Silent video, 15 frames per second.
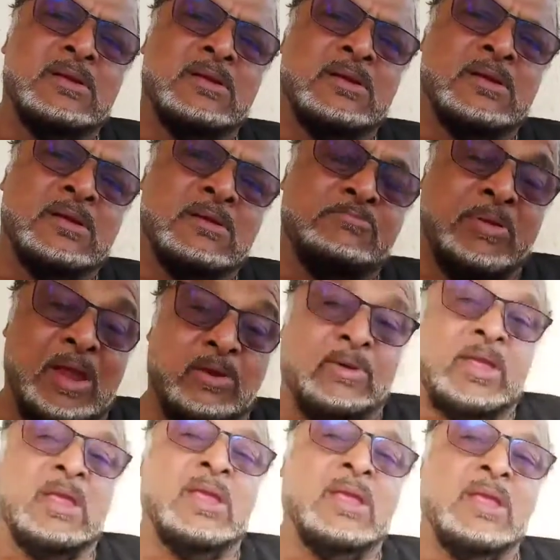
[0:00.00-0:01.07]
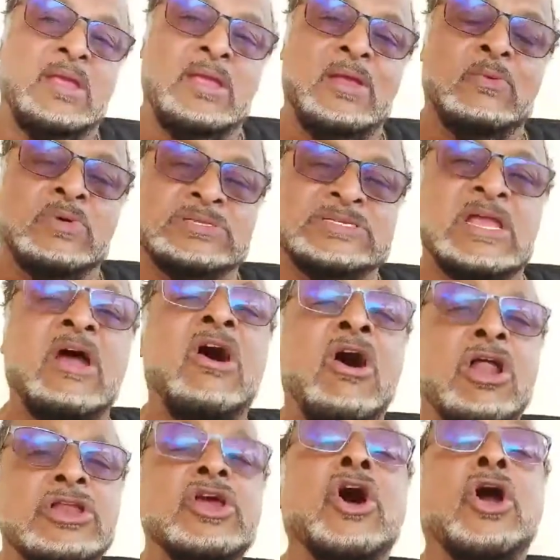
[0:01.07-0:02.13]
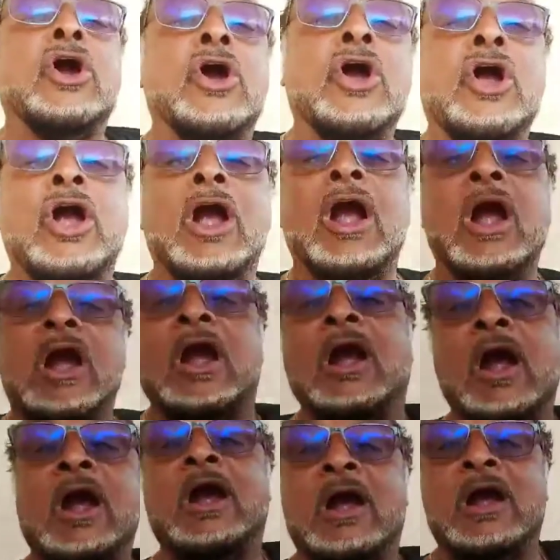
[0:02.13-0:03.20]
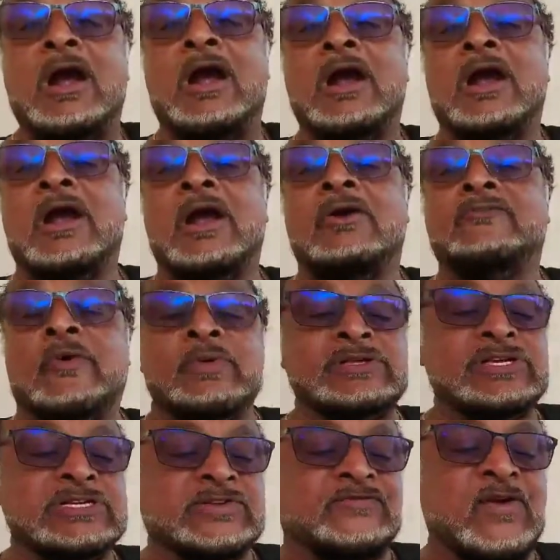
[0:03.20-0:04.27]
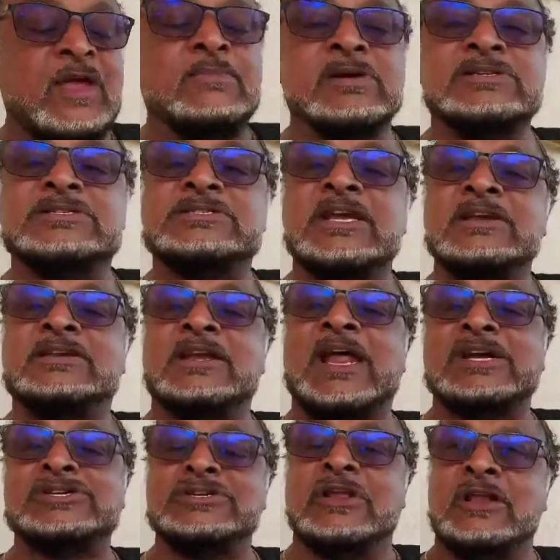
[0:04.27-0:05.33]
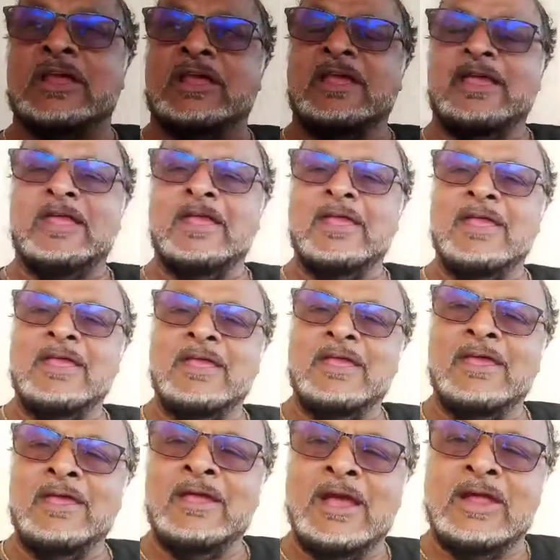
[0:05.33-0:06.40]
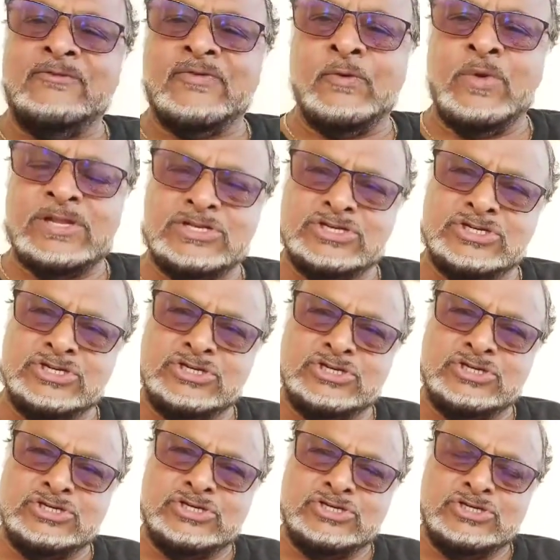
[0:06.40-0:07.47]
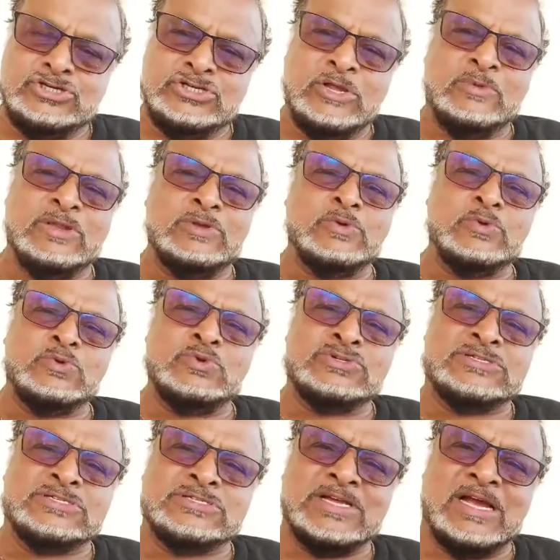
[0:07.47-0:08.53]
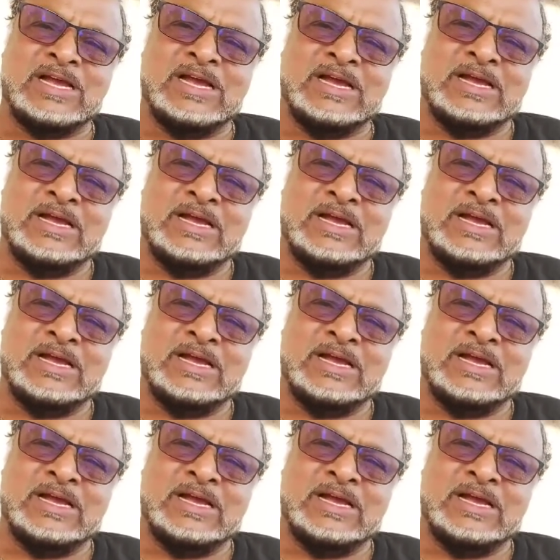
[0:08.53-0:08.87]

bearing, would say, haul your, for which he is famous internationally, and for which they would use,